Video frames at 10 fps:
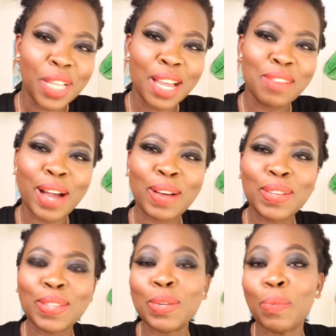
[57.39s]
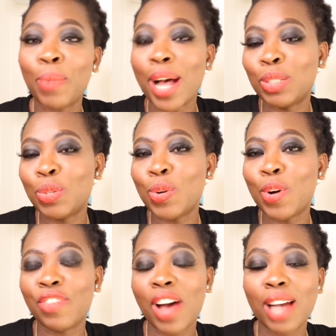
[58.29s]
Welcome to part two
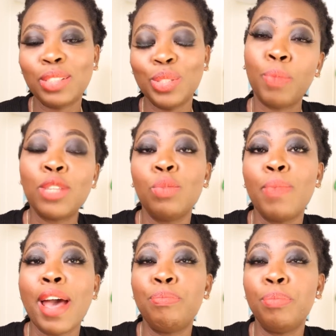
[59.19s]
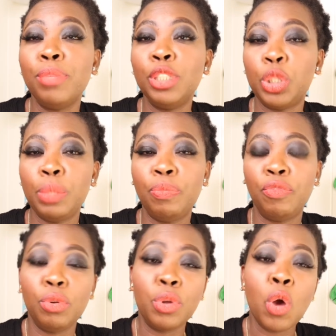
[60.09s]
of how to buy cheap
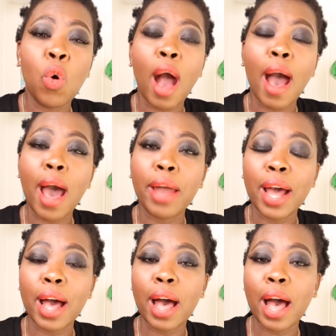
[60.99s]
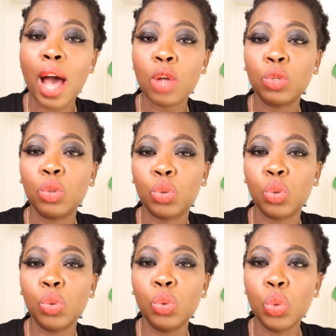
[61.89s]
food and how
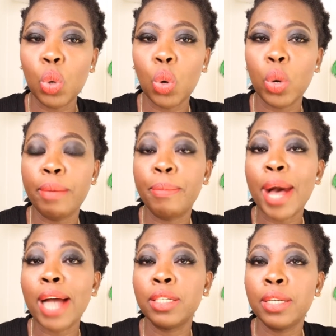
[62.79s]
to know about